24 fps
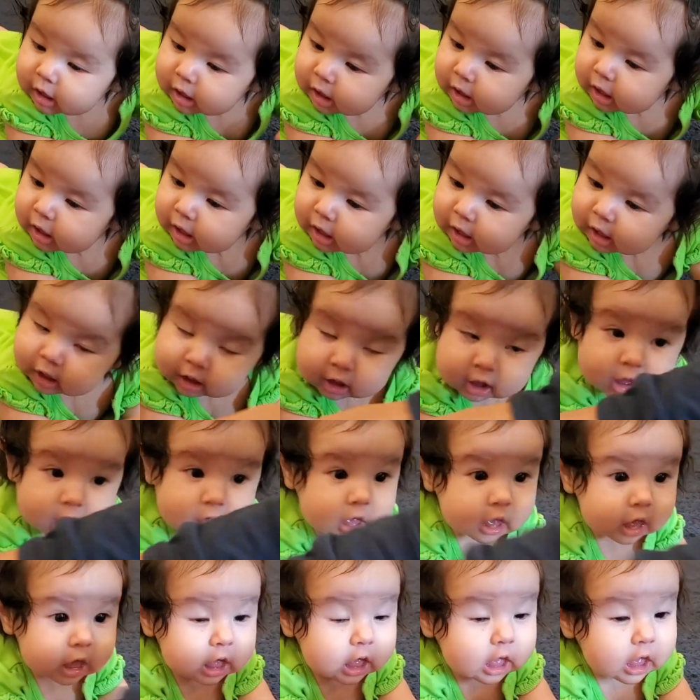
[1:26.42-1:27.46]
to
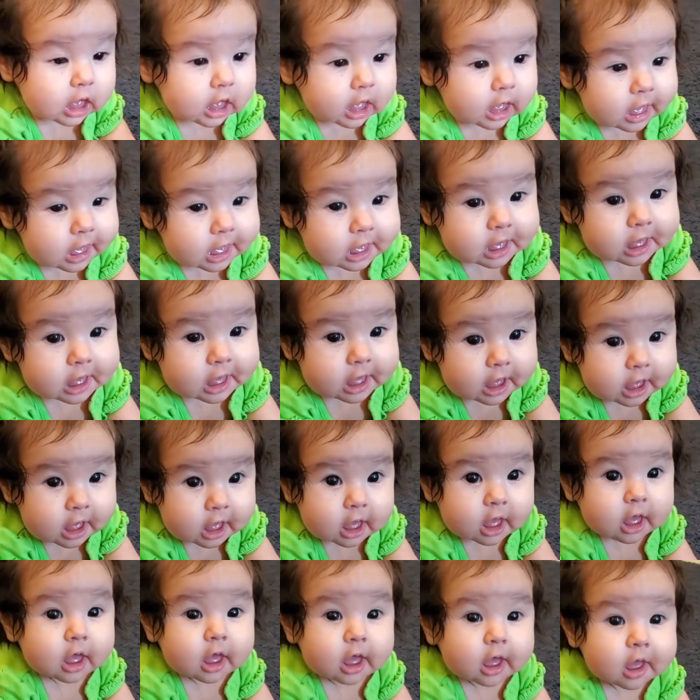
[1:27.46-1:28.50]
side, so they
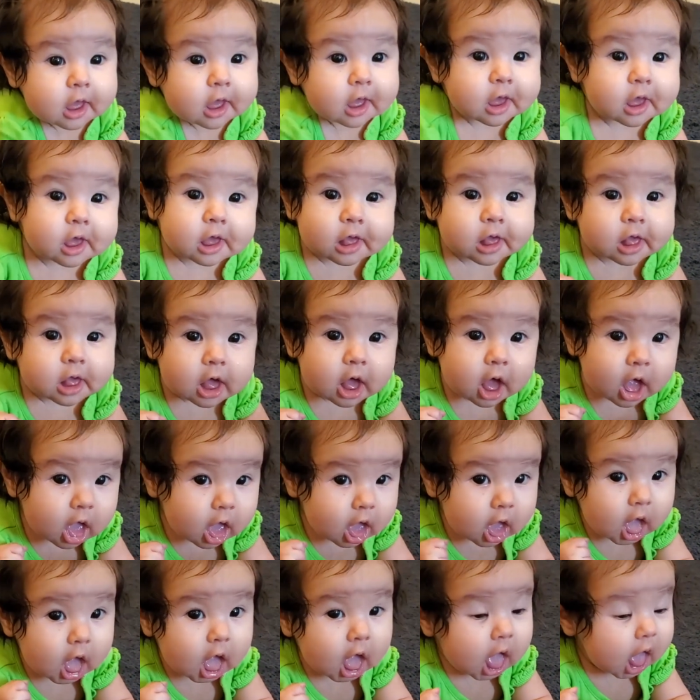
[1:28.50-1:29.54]
rotate their
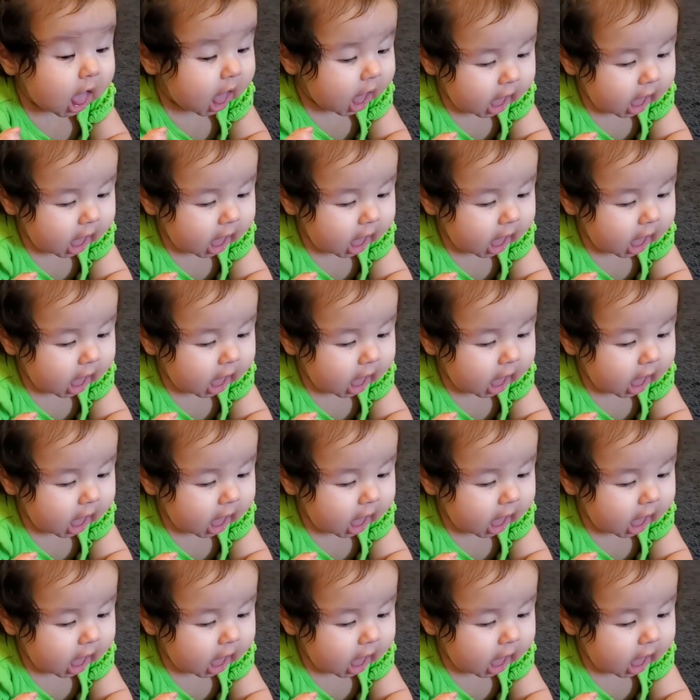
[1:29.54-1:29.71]
head,